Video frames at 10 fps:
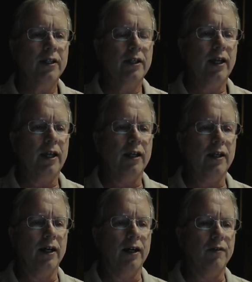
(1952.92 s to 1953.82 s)

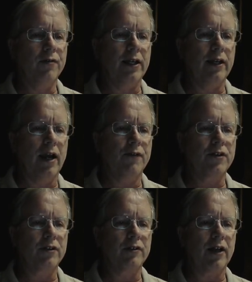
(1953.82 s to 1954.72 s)
and then
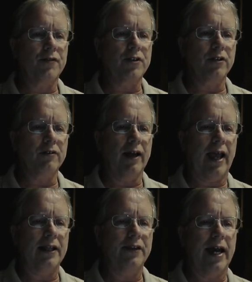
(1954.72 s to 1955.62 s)
after you
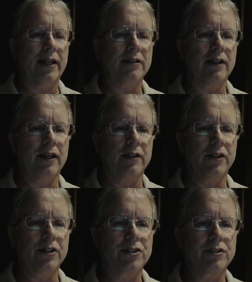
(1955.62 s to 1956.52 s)
add that and
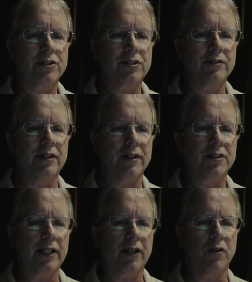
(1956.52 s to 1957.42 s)
this
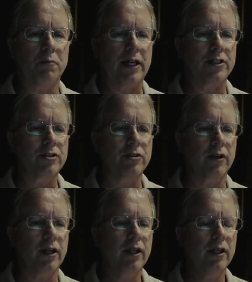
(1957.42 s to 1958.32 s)
second
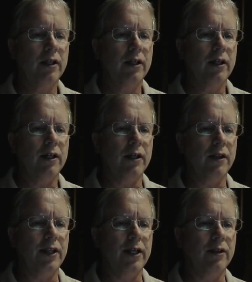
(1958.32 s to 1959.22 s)
repository,
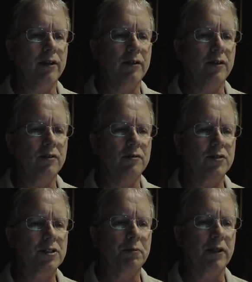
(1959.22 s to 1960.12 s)
then you
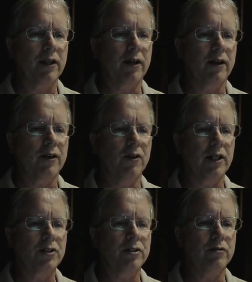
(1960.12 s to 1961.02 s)
simply are
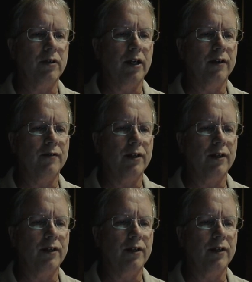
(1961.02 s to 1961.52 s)
going to